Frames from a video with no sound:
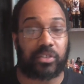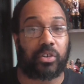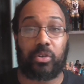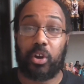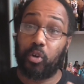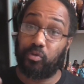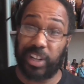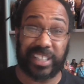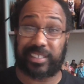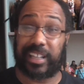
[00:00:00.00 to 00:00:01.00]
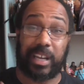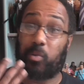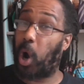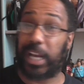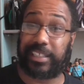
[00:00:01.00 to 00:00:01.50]
to do? Realistically,
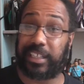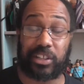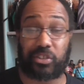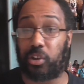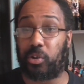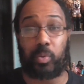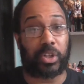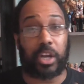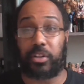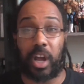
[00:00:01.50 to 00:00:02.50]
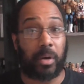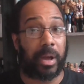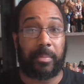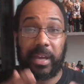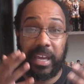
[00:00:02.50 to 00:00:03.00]
what is he going to do? We don't know
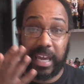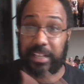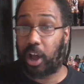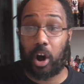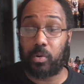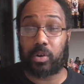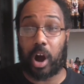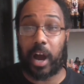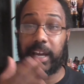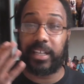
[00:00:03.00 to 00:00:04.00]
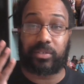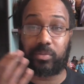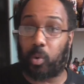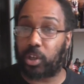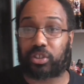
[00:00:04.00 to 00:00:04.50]
him. He's an old guy,
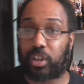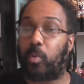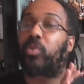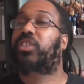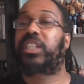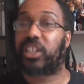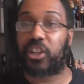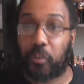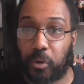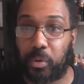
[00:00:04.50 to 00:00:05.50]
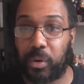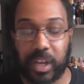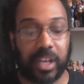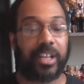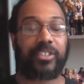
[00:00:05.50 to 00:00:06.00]
he's washed up. What's he going to do?
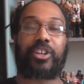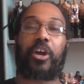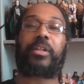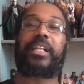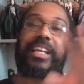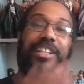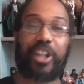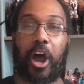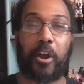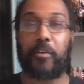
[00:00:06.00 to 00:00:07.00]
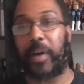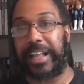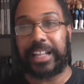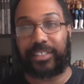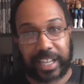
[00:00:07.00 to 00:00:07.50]
So they didn't know
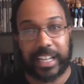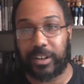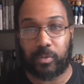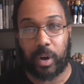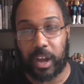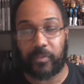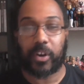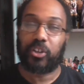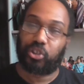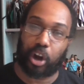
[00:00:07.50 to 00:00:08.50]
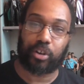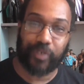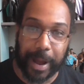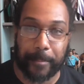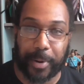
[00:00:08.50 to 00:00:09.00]
that they're dealing with John
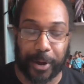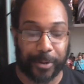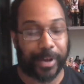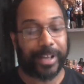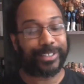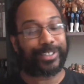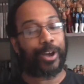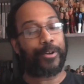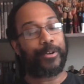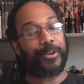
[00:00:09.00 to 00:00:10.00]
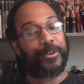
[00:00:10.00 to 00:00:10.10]
Rambo. So